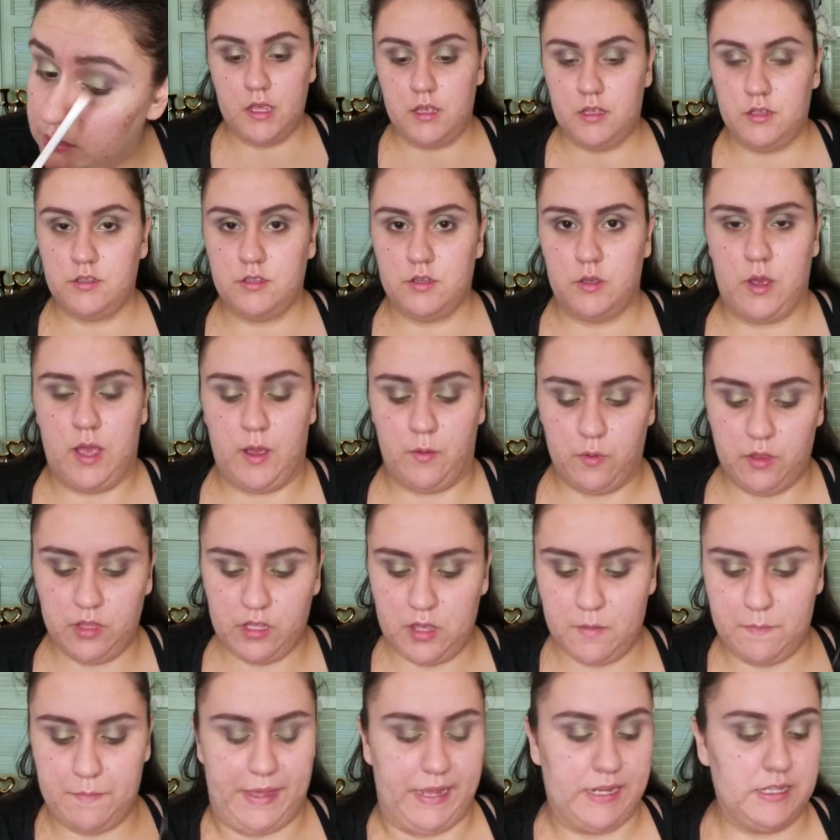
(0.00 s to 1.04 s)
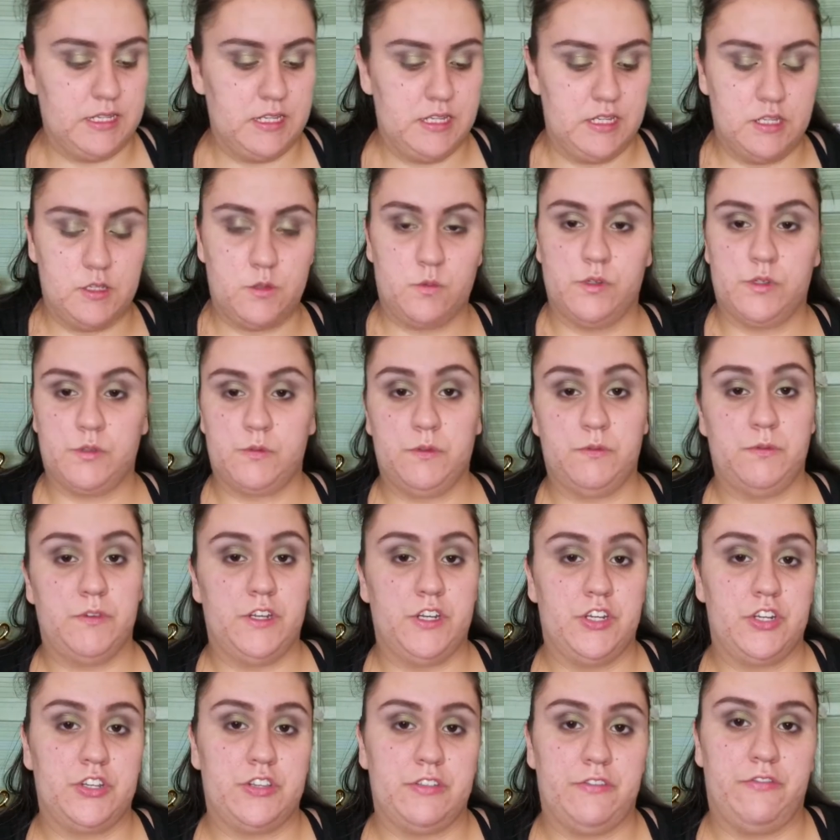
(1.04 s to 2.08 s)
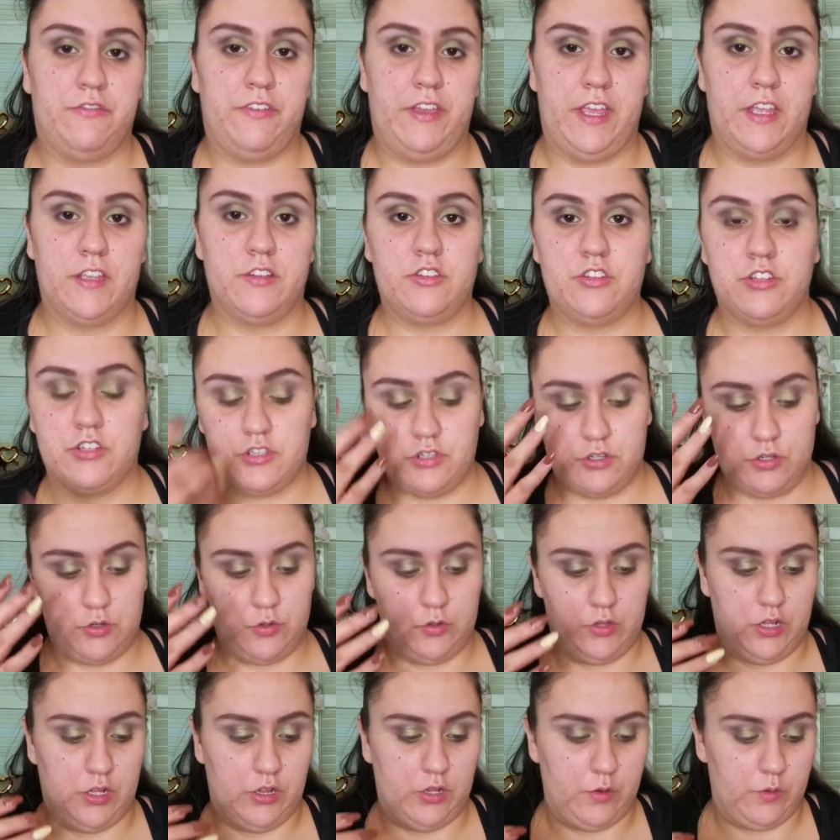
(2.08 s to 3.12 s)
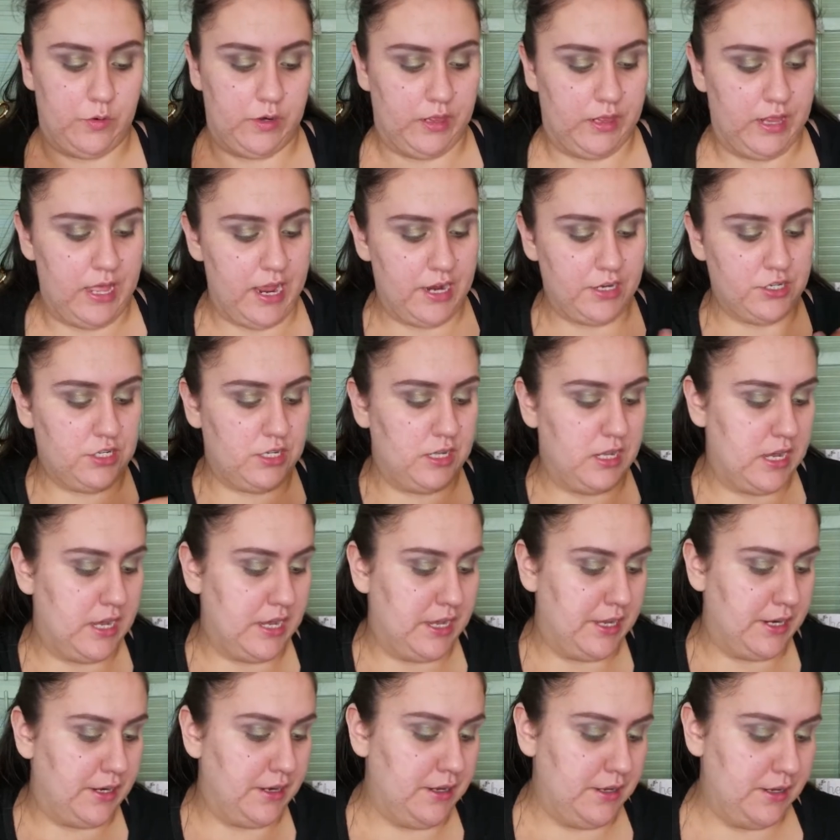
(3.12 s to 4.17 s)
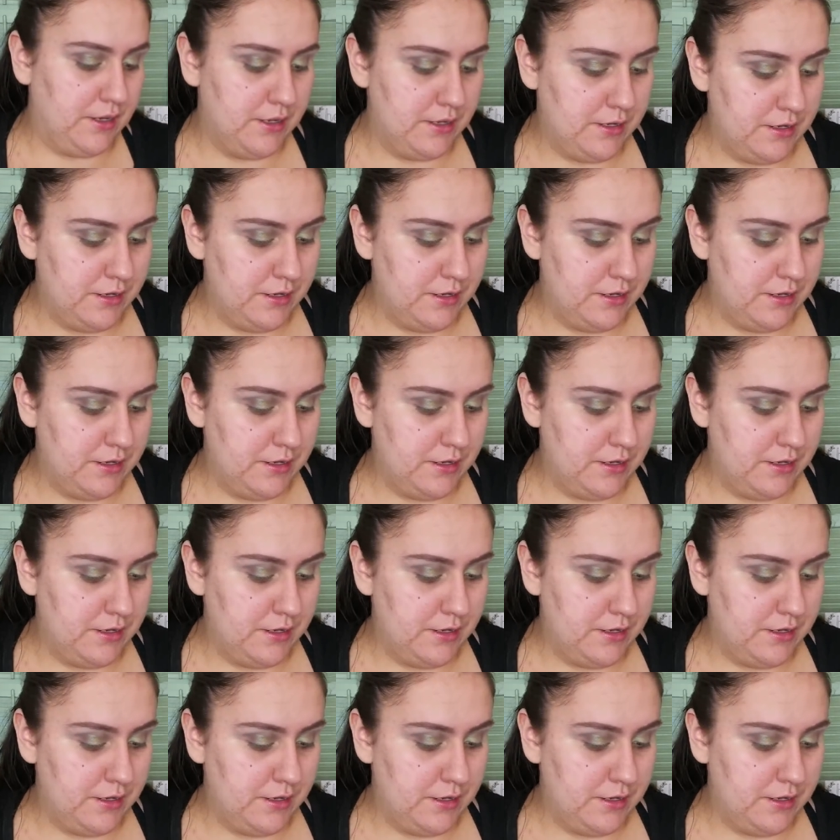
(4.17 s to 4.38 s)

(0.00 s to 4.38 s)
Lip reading: So I will come back to this once we finish the face, just to do the lower lash line.